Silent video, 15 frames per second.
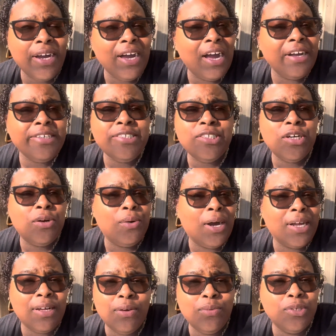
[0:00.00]
guys so i
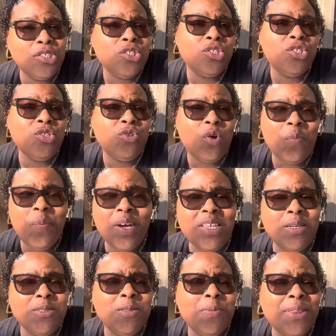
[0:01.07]
then went to the store picked
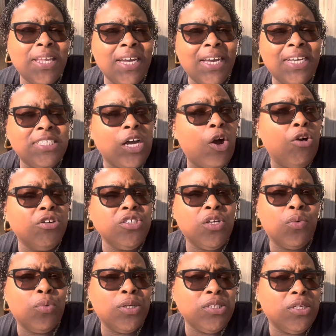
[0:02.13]
up some things also
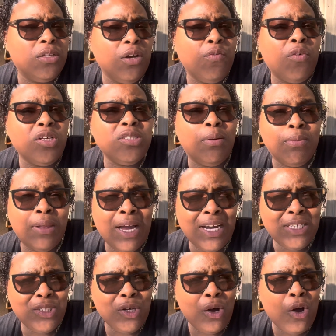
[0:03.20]
went to look for some
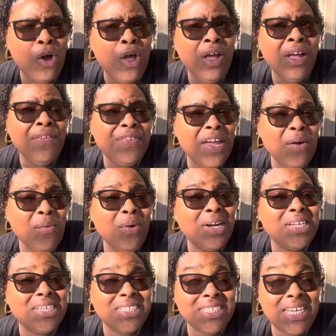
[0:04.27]
lysol they
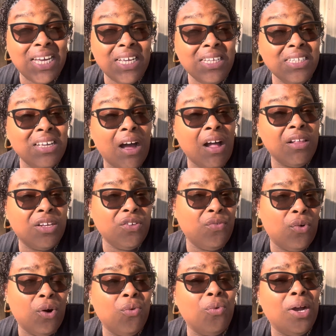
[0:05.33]
wanted ten dollars
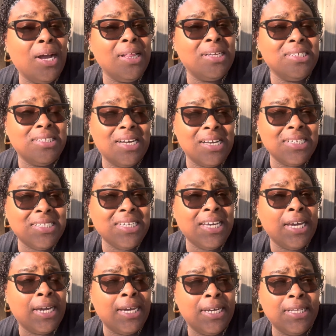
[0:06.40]
for a regular size
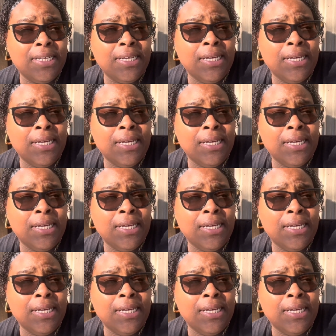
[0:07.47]
can